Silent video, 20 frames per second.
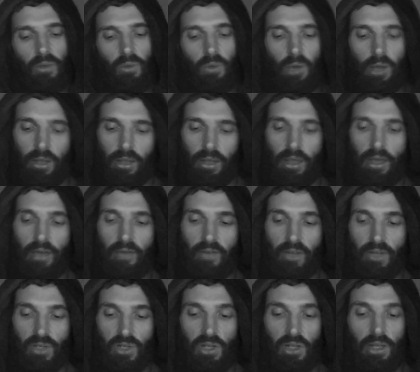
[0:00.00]
when they
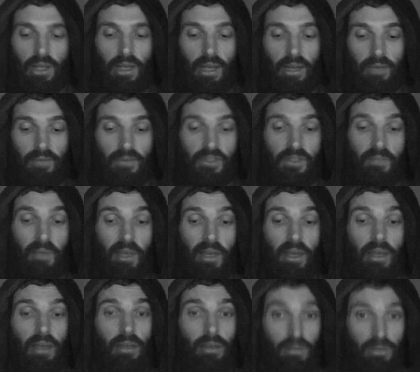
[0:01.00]
eventually have to
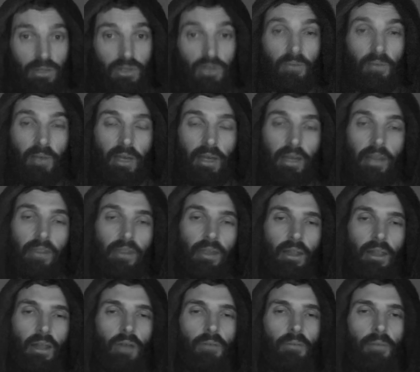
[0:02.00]
pay and do pay
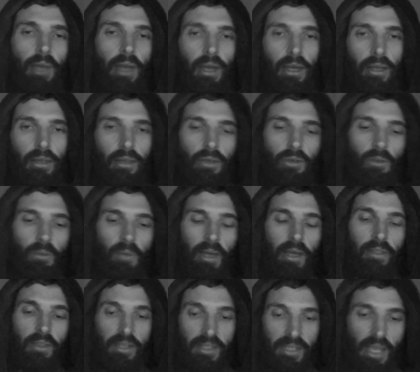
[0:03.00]
their loan back, they will
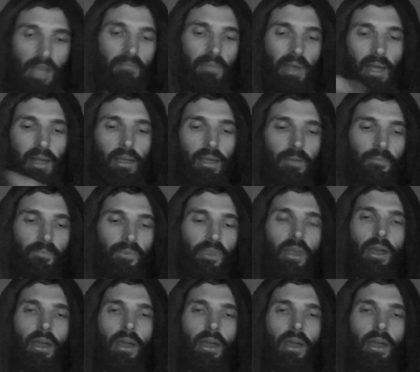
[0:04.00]
pay the 10 back